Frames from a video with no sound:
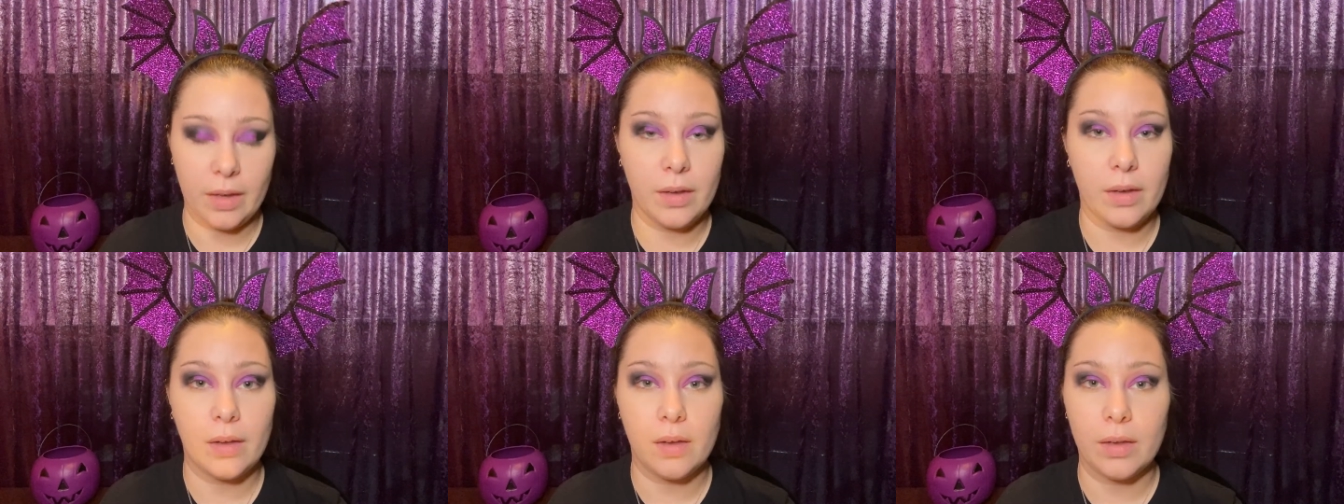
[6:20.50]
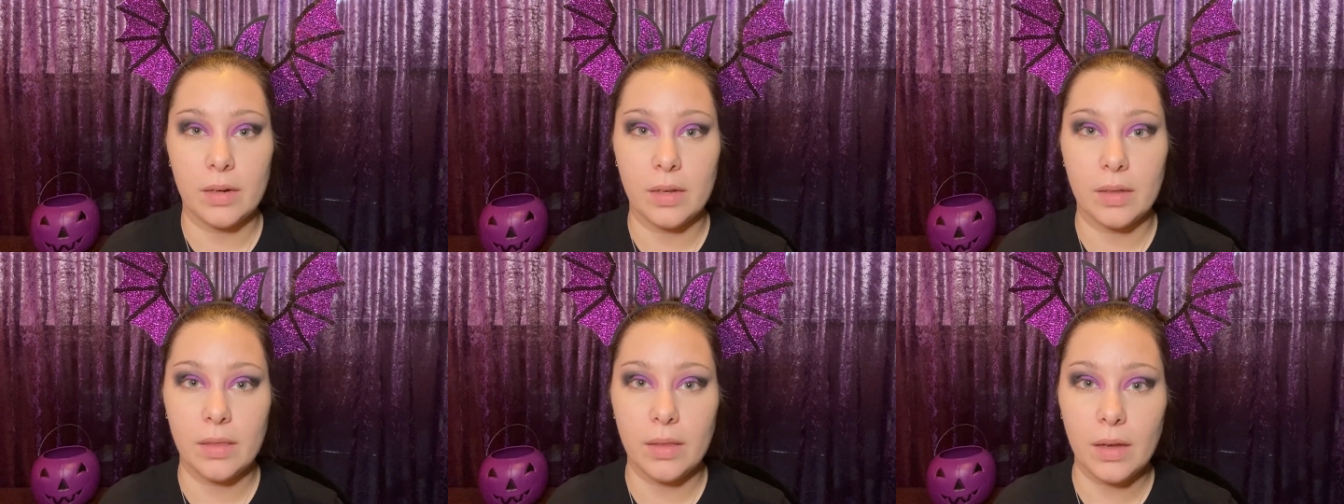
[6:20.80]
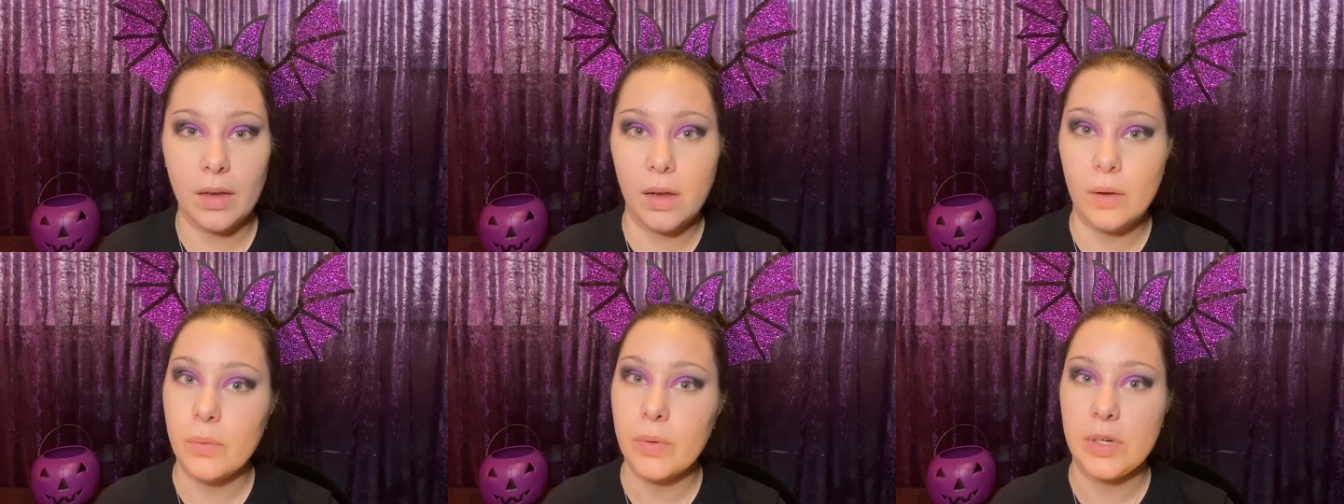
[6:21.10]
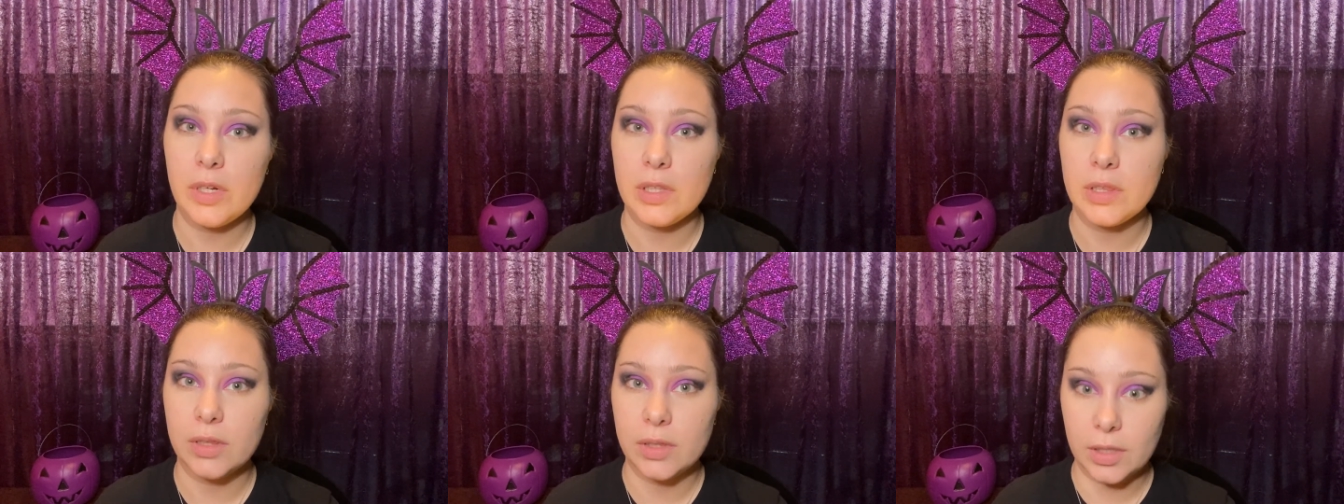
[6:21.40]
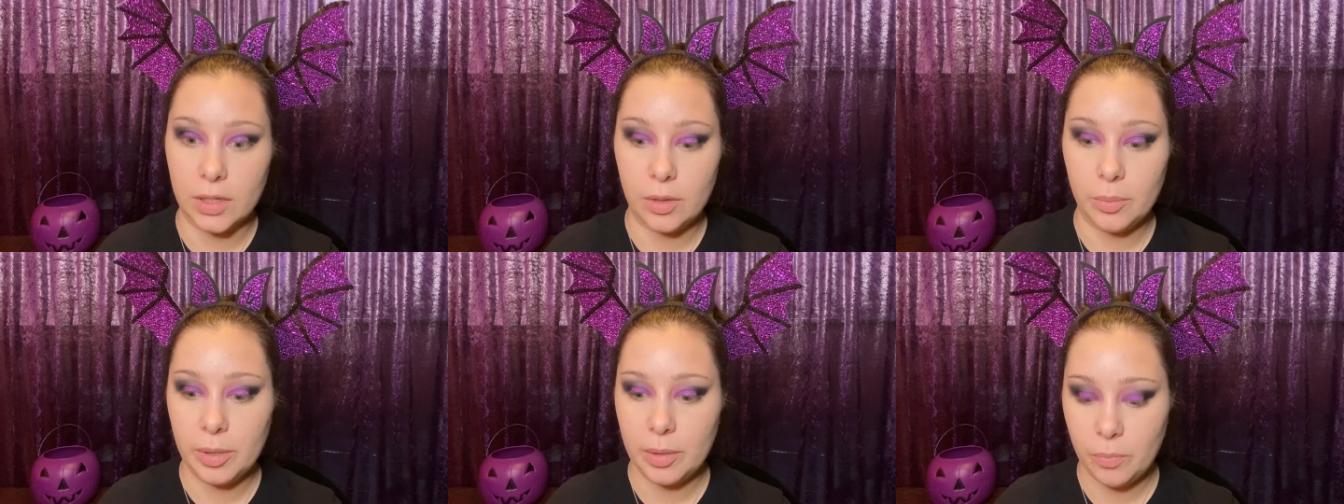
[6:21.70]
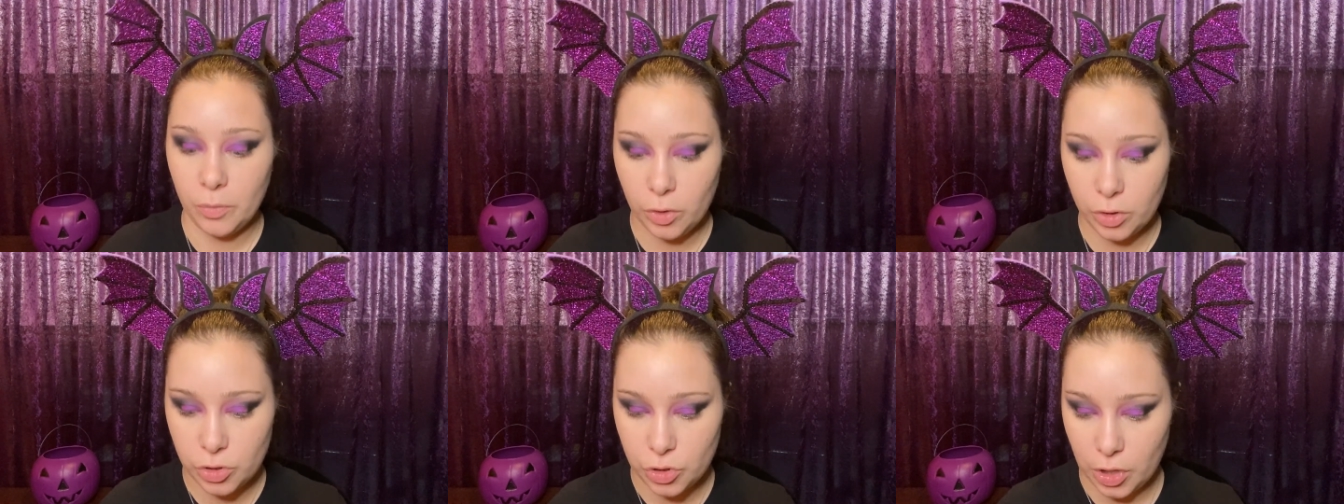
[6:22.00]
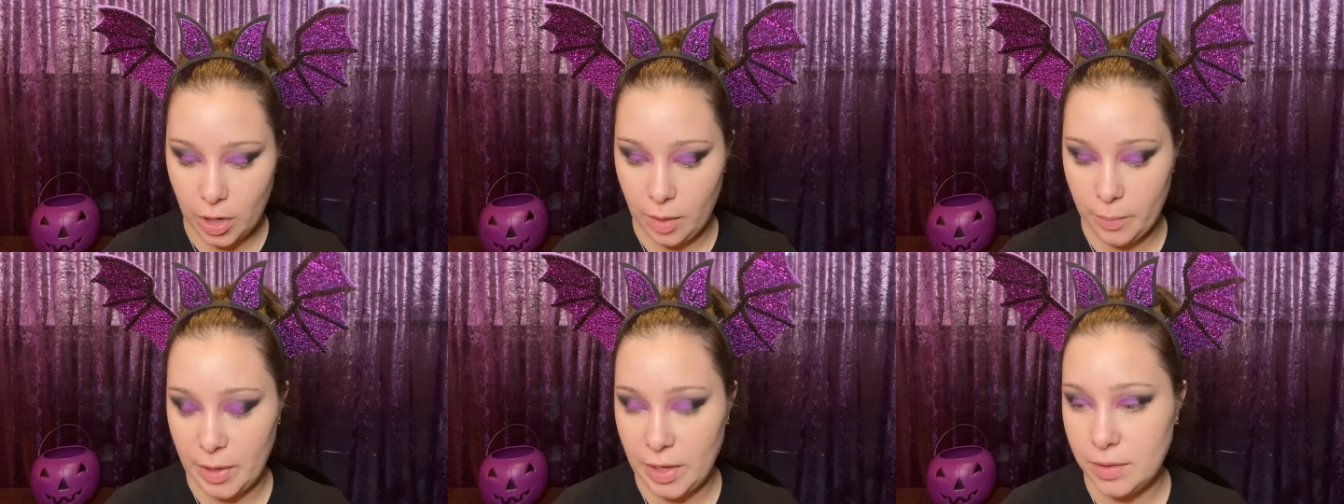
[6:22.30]
And I think I want a little bit more
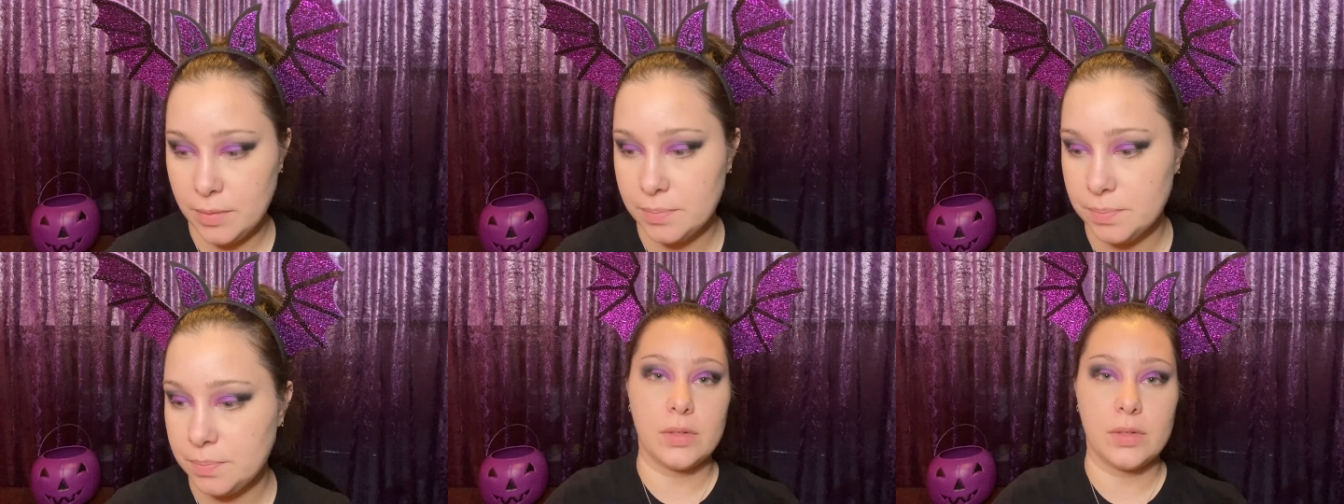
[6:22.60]
drama.